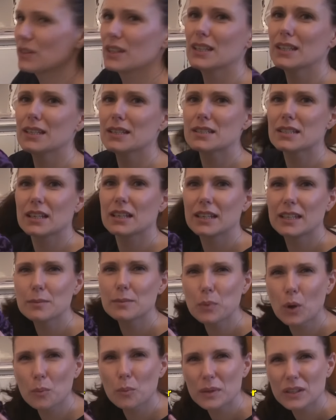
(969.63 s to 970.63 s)
These, he
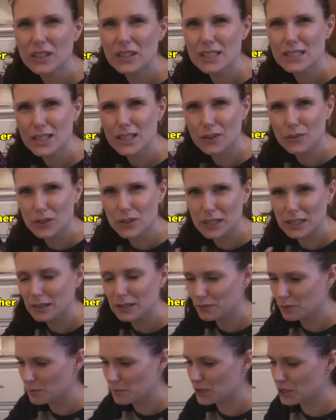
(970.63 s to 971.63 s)
bought me these the other day
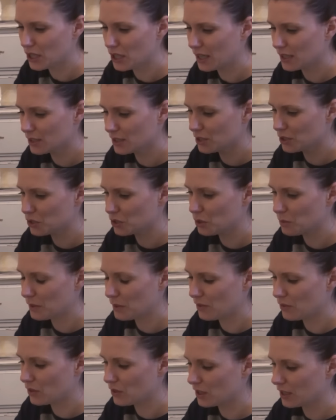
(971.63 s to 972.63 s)
from the charity shop
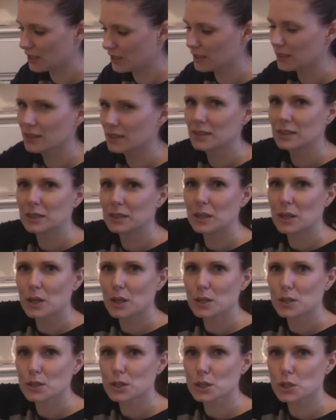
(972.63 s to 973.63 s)
and they're like
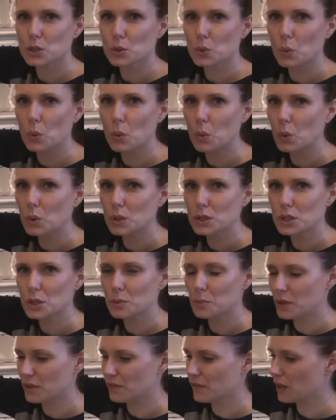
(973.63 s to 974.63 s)
so
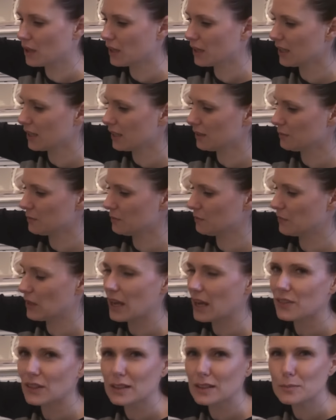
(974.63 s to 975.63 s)
super funky.
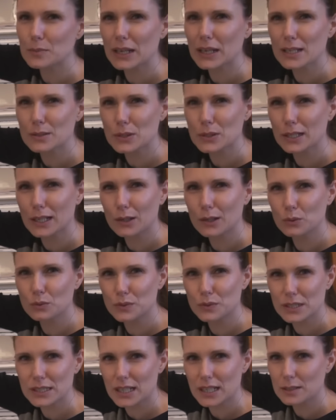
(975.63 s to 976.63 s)
I think they'd be nice like an
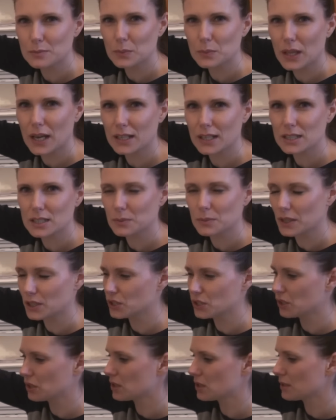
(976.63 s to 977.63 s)
oversized black
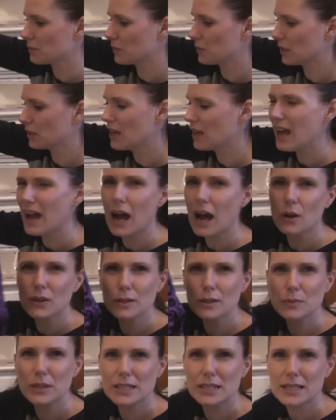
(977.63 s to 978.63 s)
sweatshirt or something. I'll
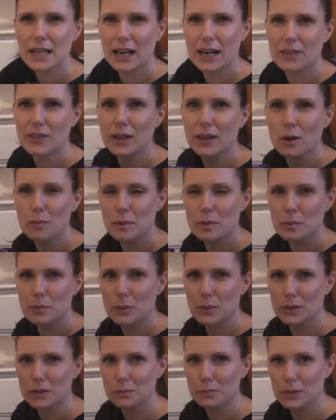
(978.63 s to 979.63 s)
keep these and I think I'll maybe
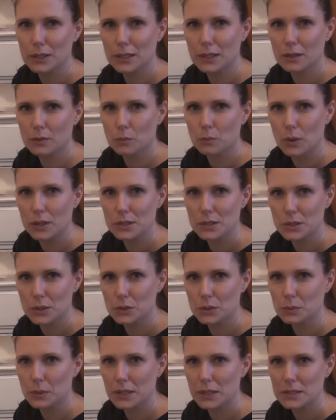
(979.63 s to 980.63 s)
wear them like once or
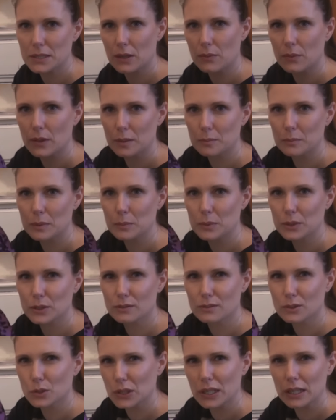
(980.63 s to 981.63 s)
twice and then maybe
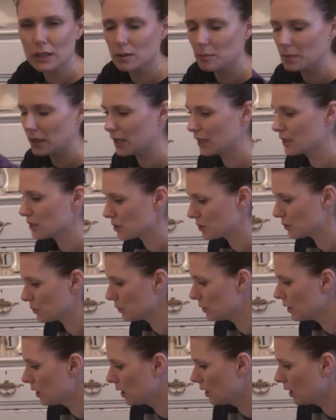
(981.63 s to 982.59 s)
donate them again. So